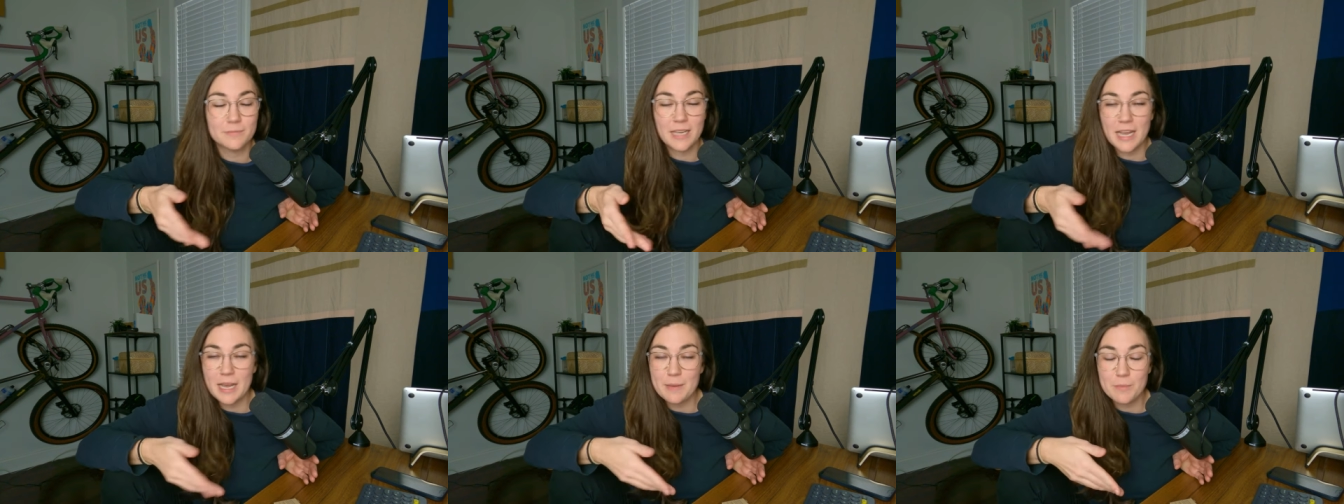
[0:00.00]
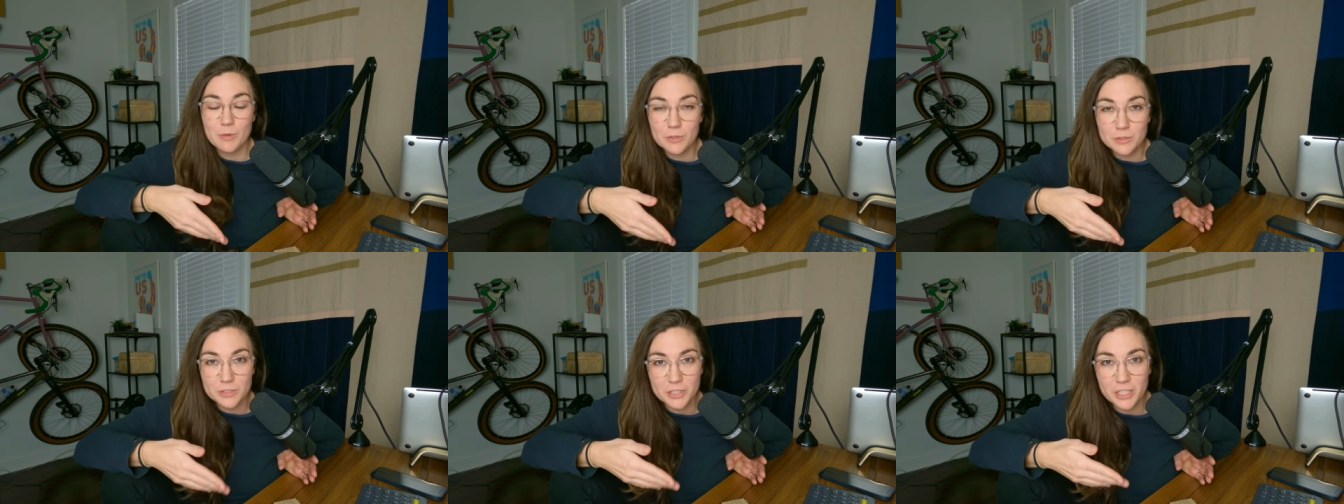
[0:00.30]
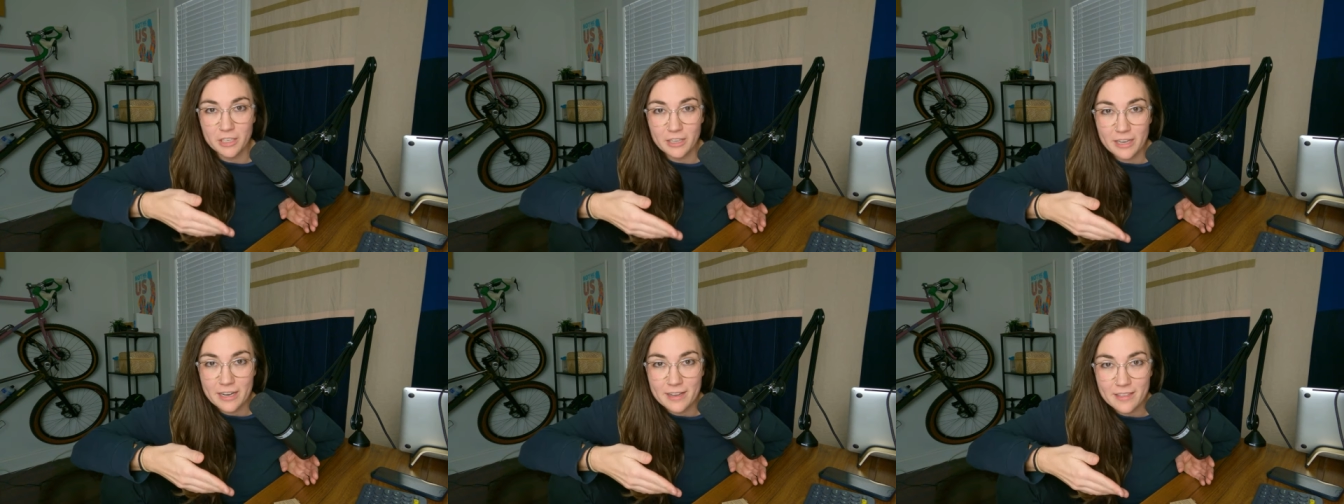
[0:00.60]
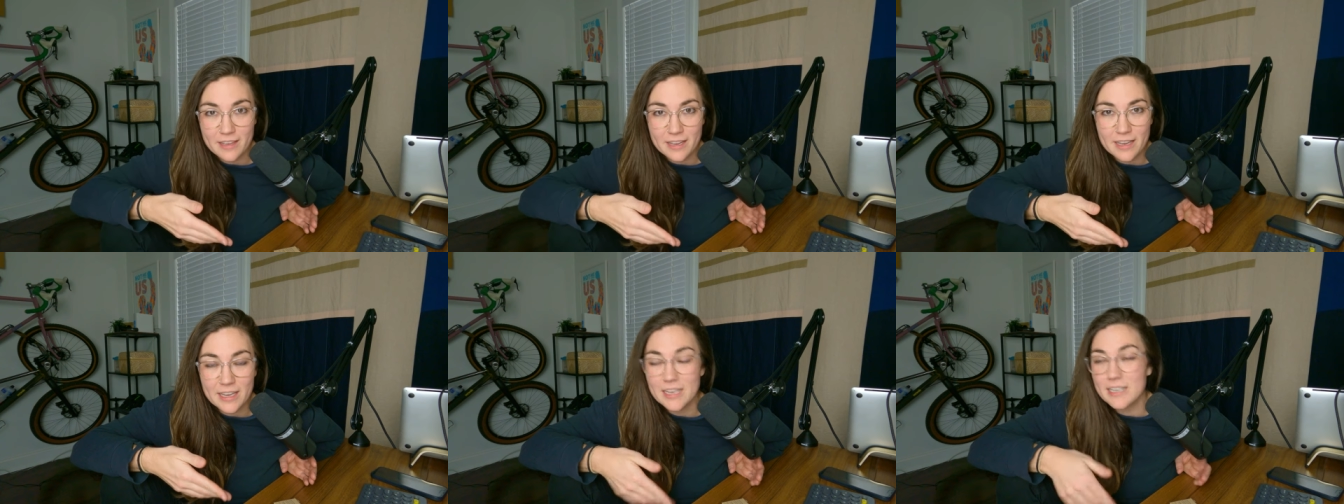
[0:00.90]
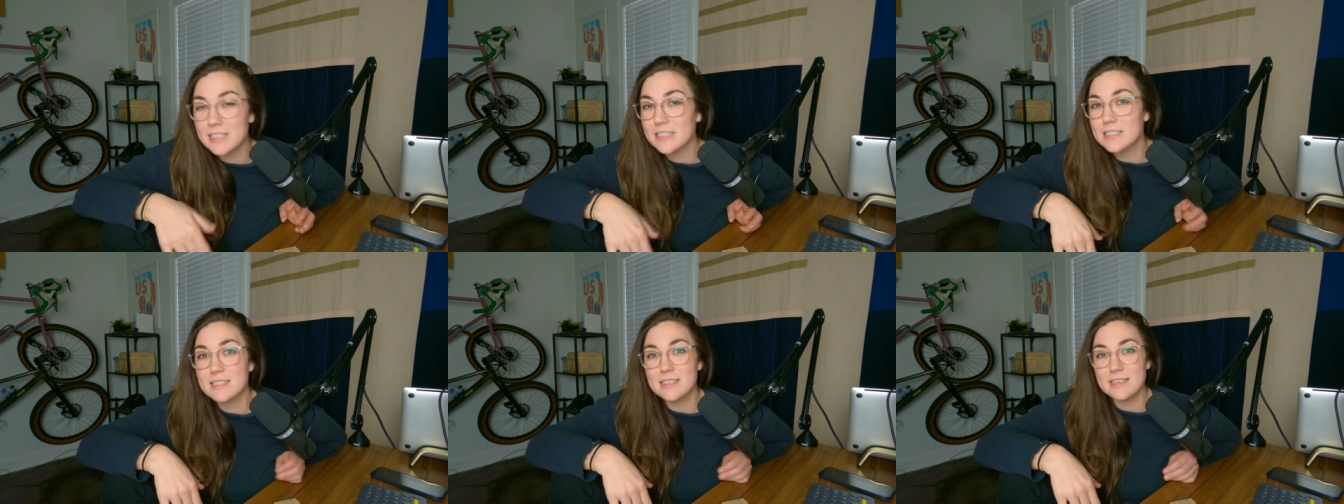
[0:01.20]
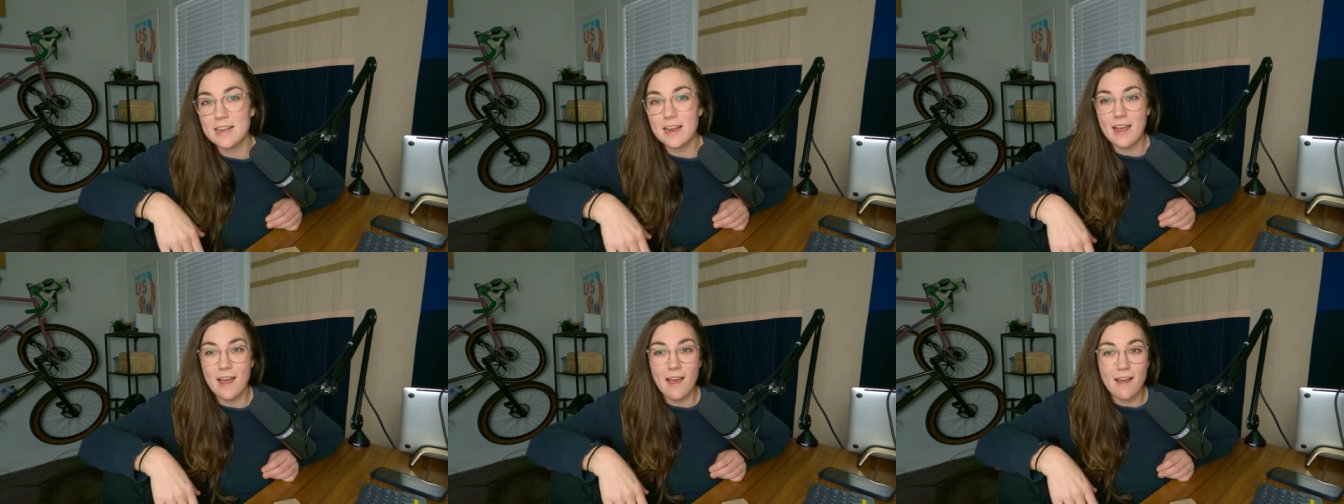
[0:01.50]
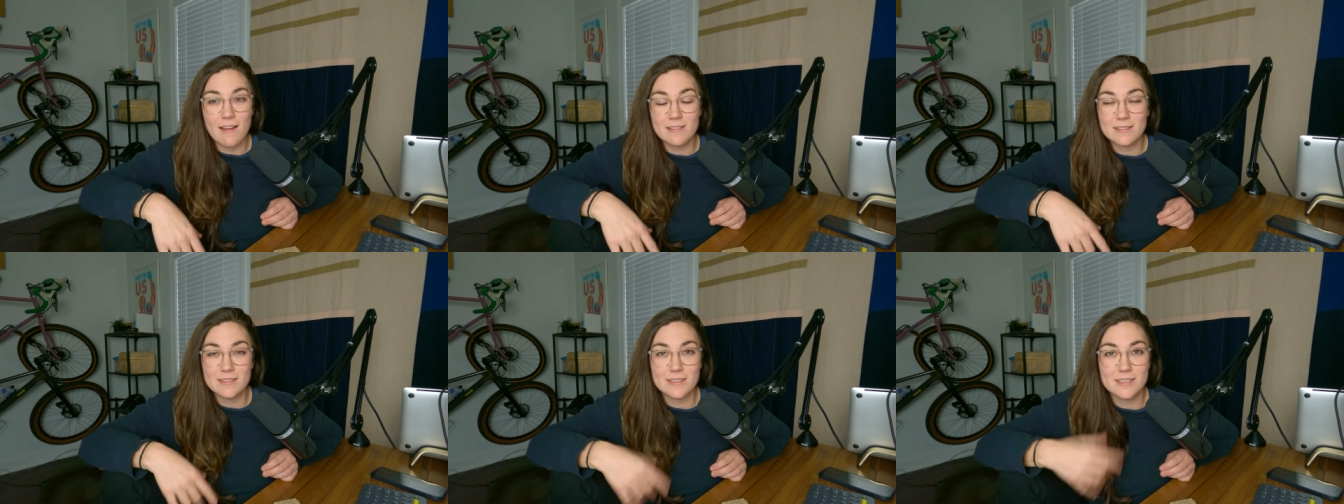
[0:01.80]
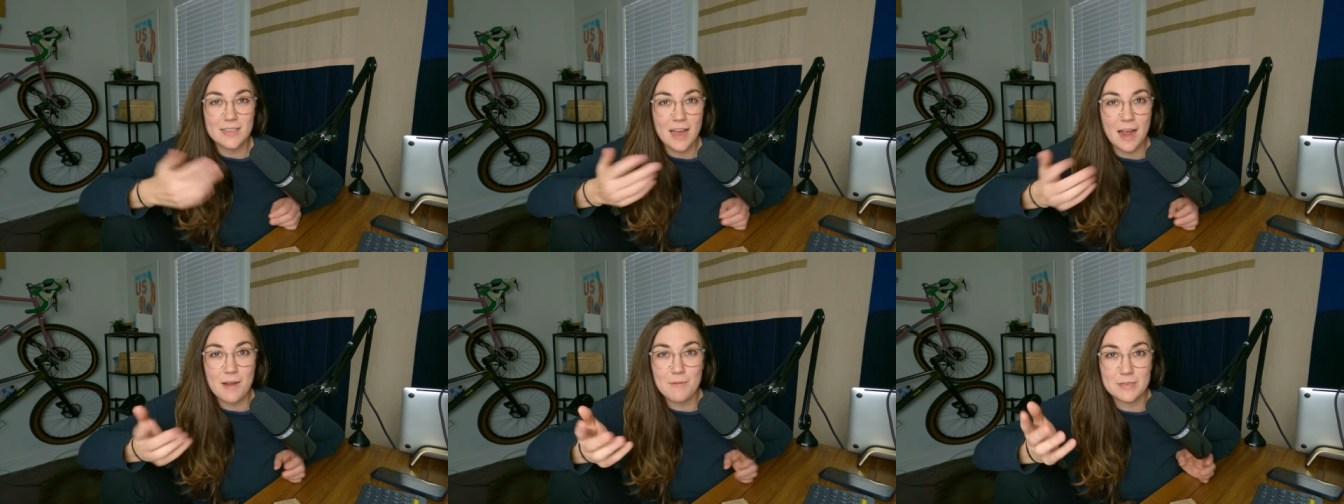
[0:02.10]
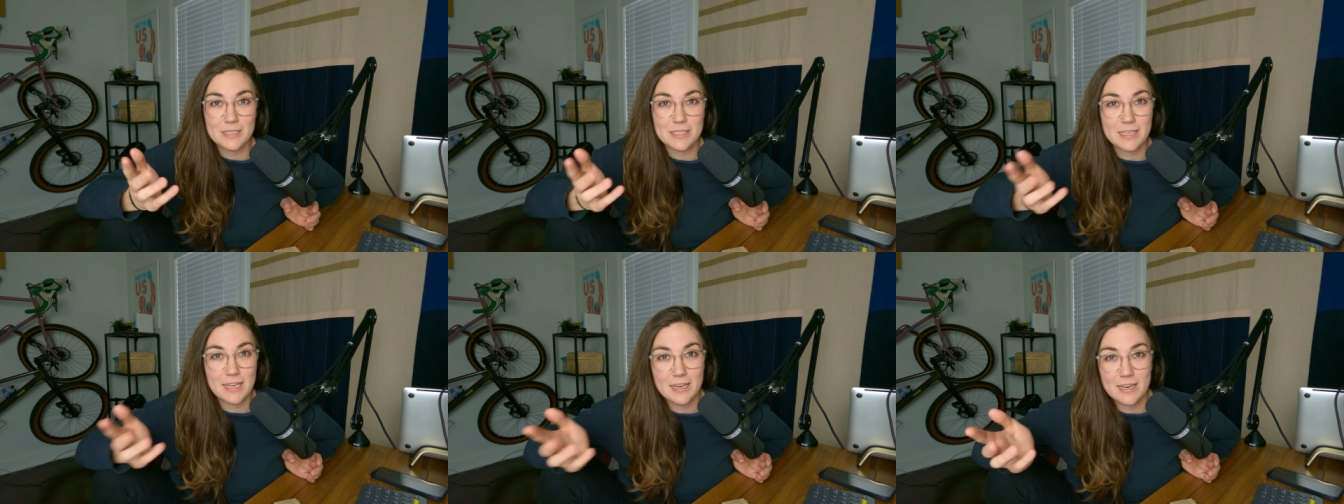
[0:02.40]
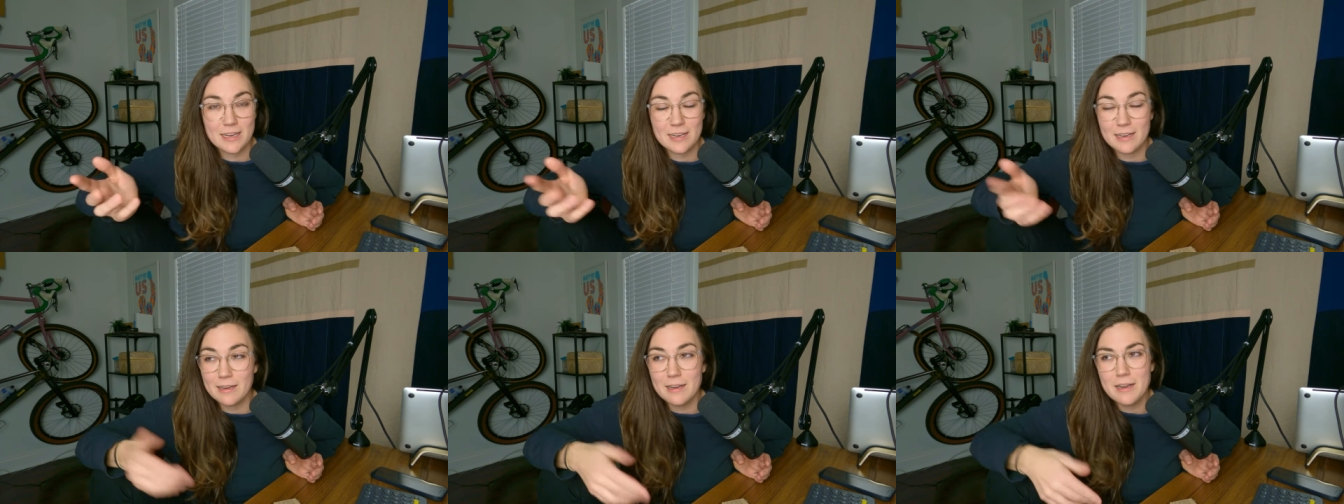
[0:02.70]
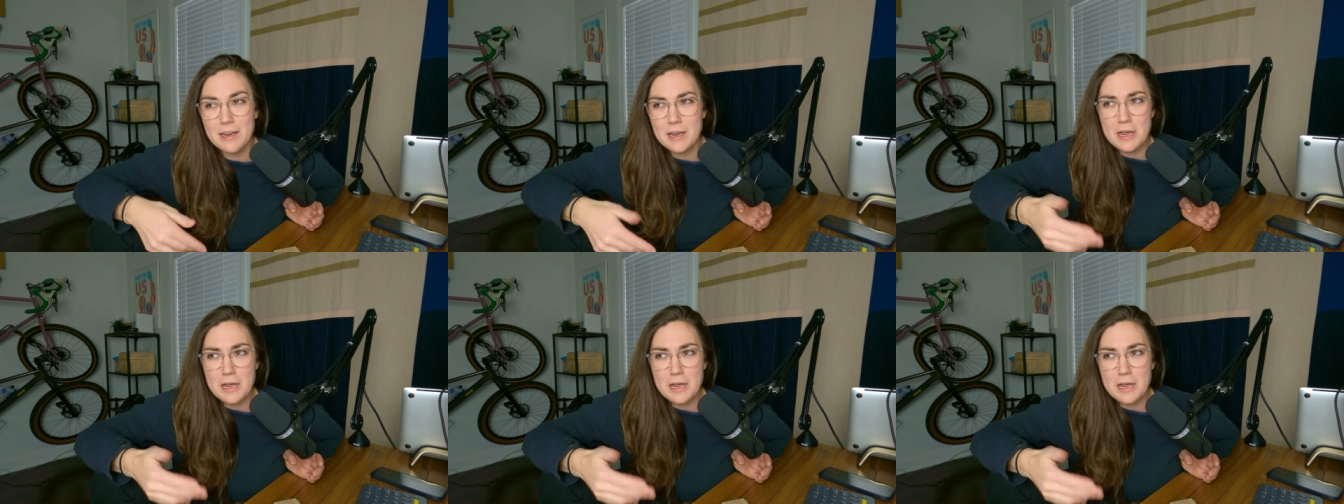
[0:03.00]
cable cherry thingies and I was gonna